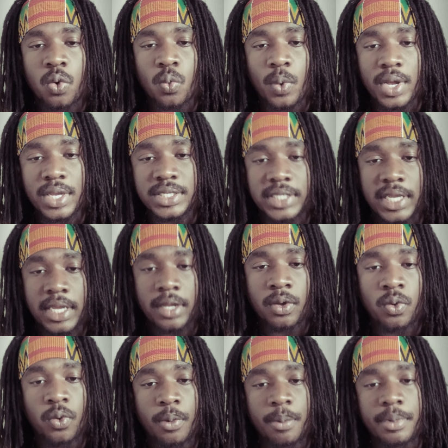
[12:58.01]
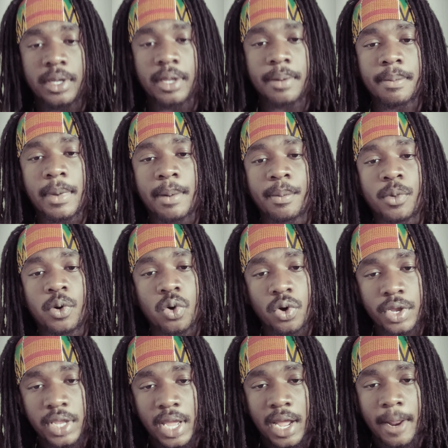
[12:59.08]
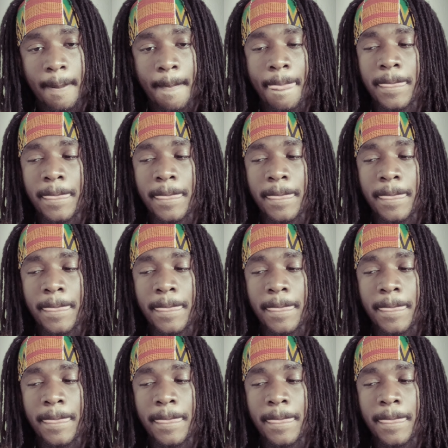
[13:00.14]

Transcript: Wednesday will be Mama Oya.